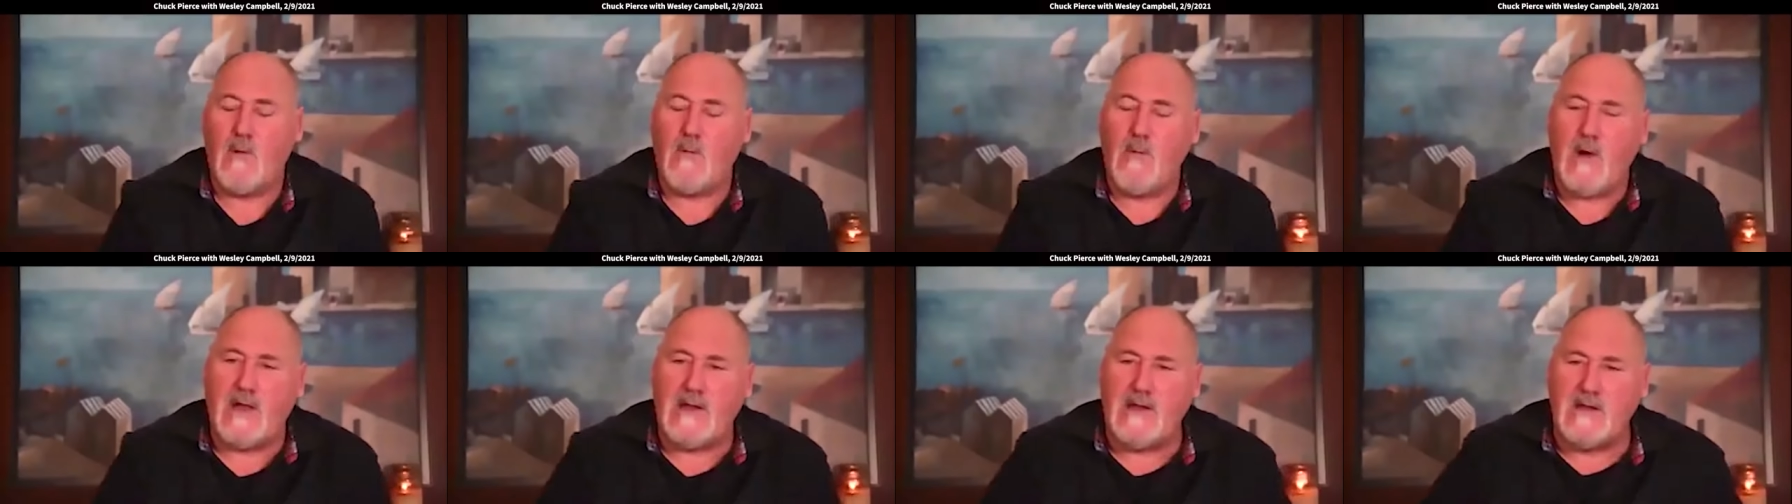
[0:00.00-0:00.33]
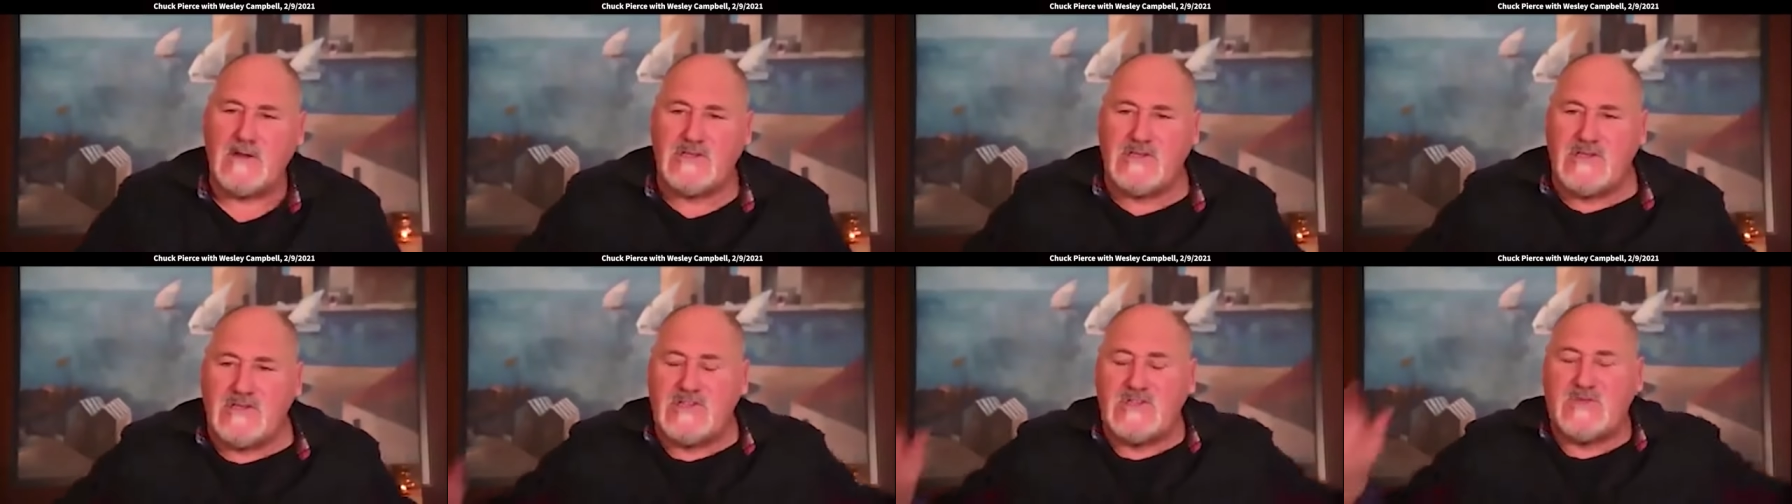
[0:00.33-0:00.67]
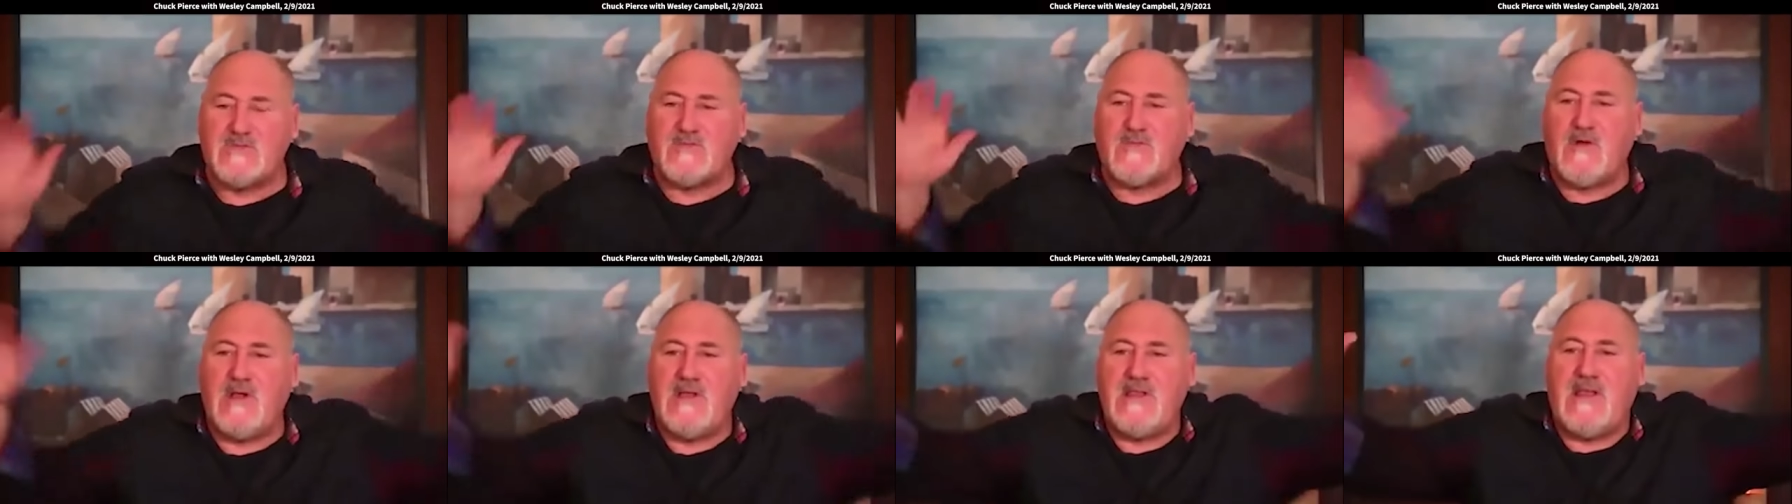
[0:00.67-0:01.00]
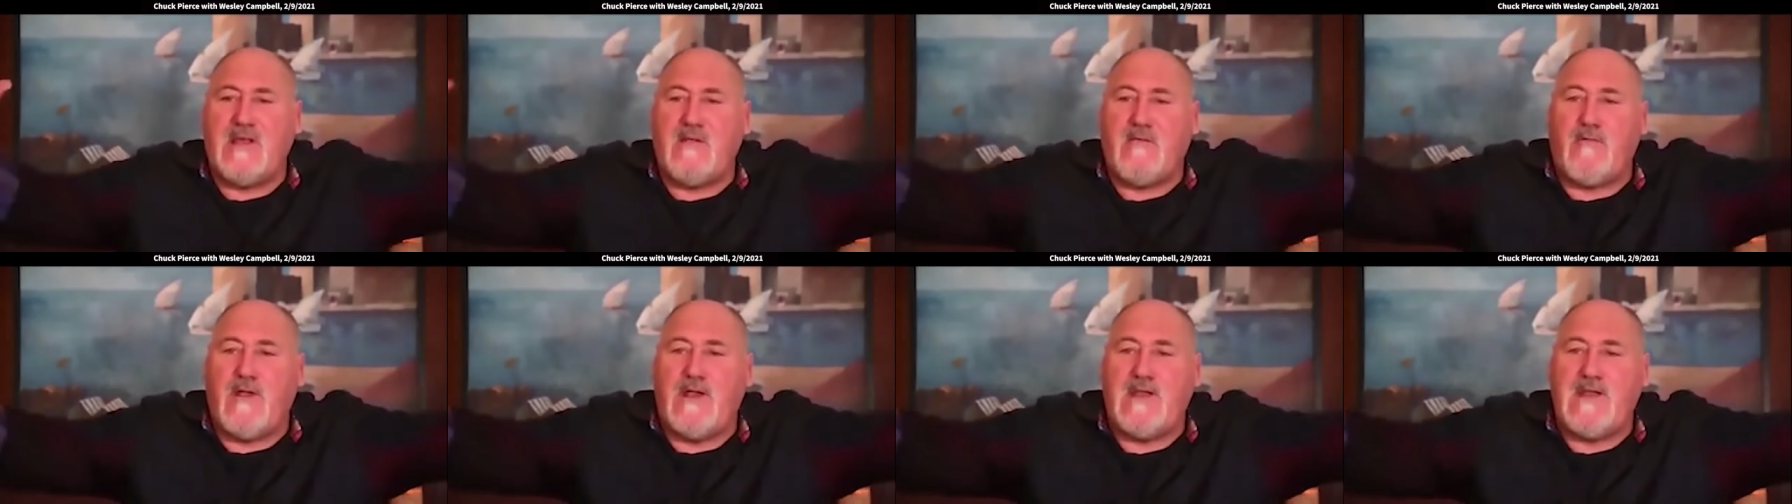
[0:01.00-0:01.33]
why don't you just pray
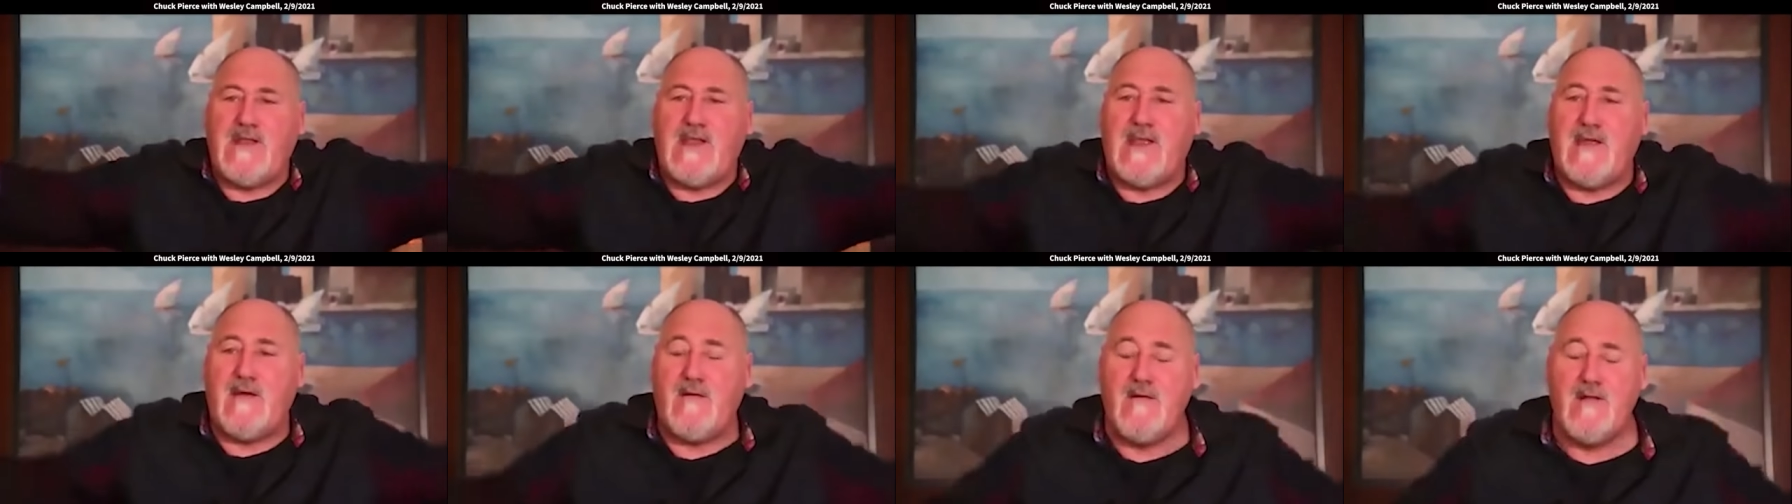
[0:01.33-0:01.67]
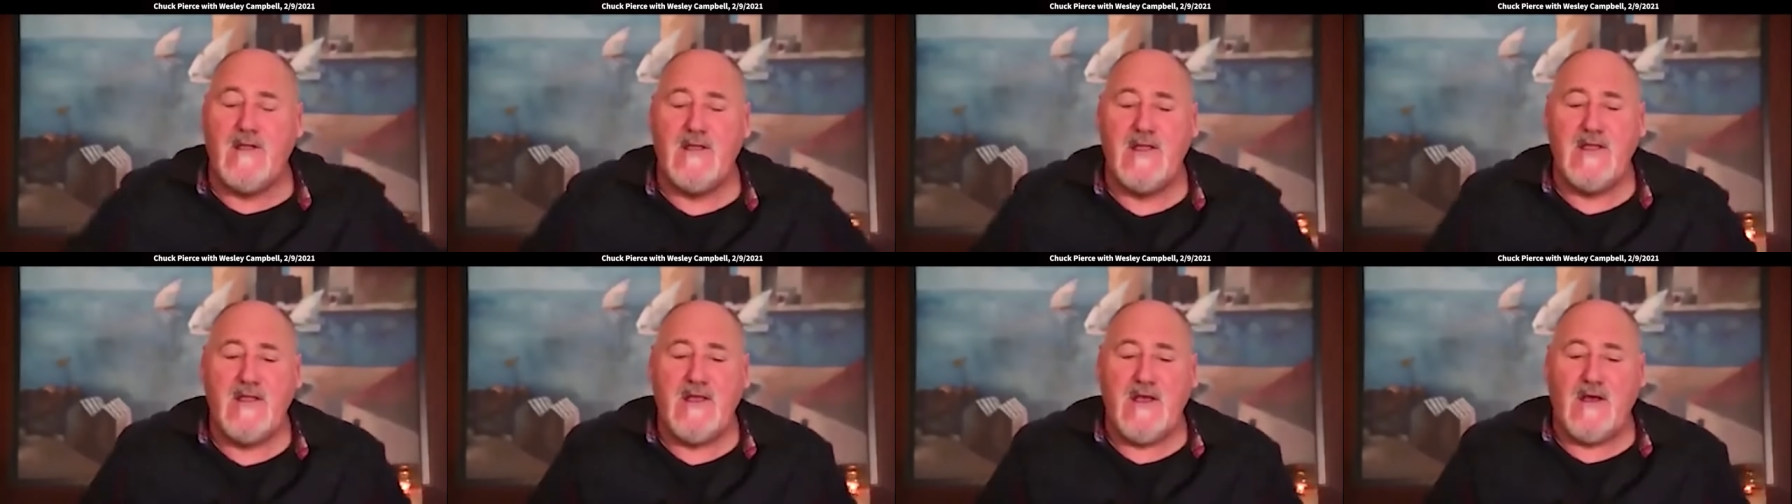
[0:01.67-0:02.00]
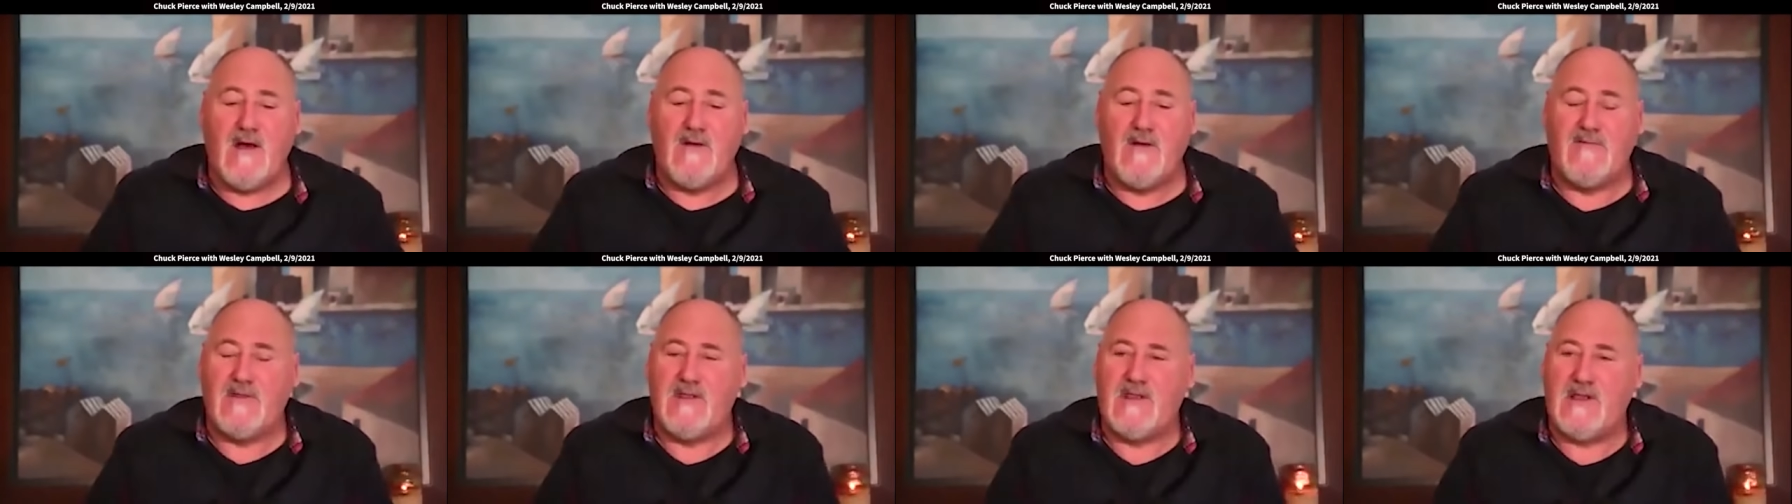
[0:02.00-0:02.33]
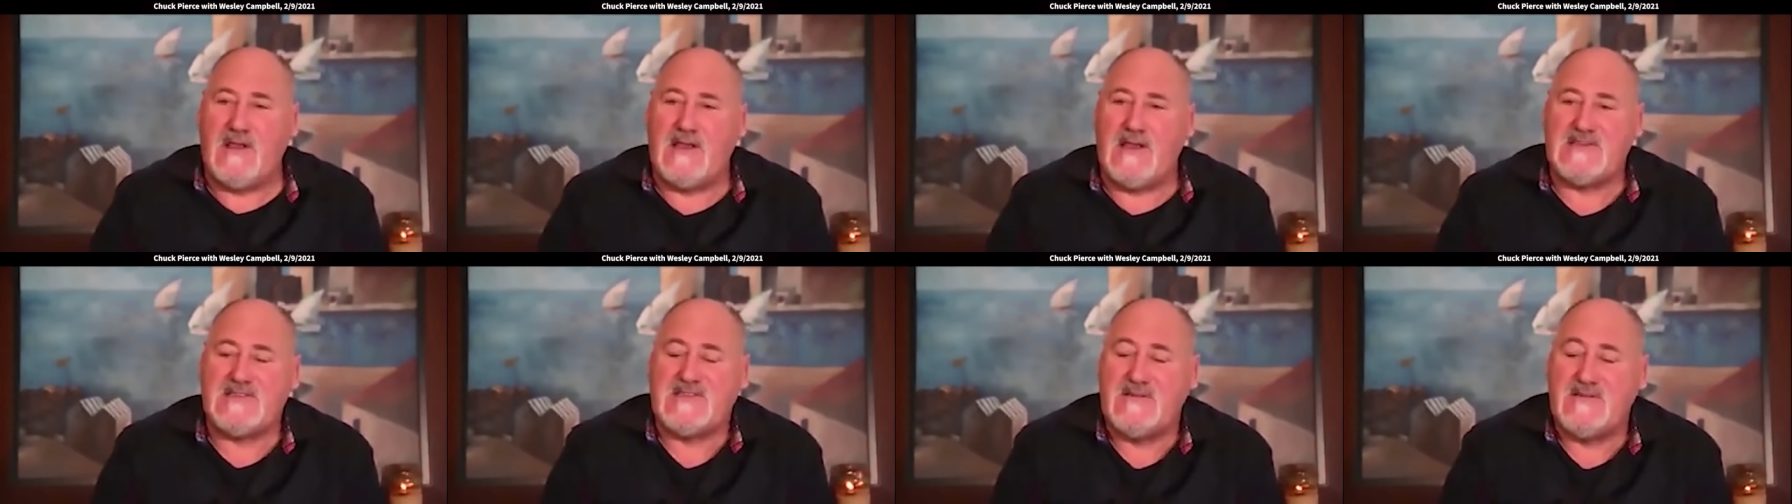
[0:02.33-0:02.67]
that right now? over the
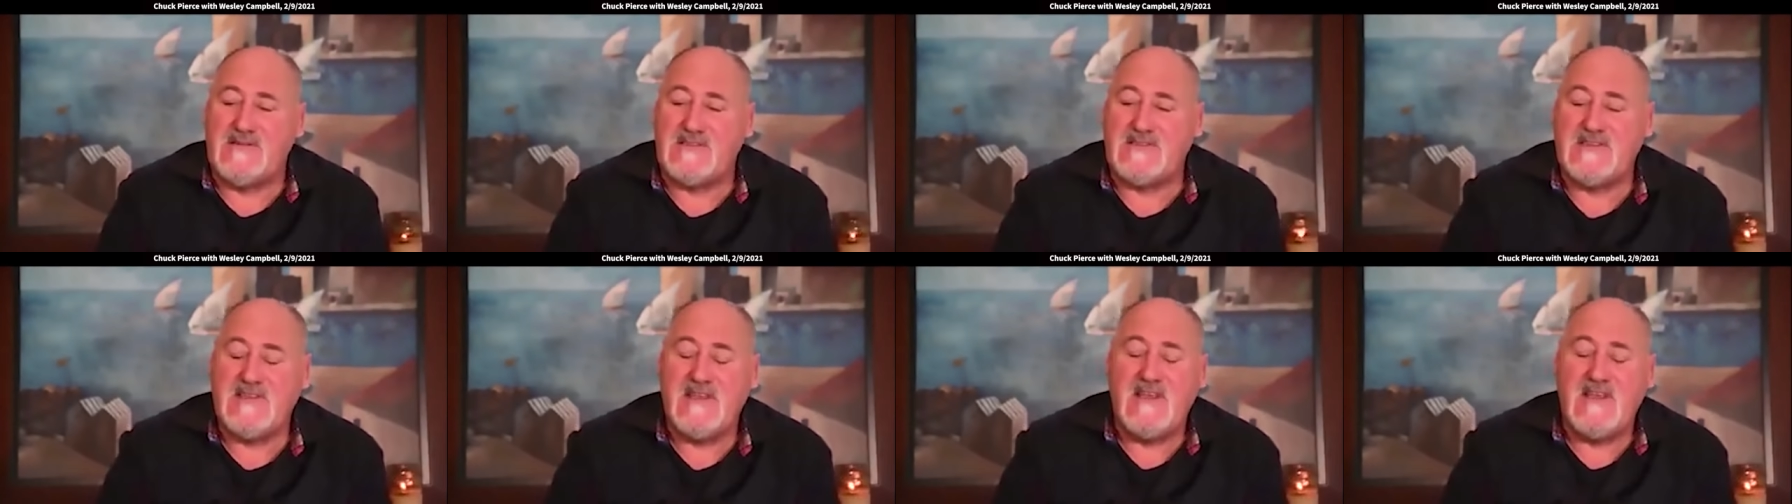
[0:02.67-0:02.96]
listeners.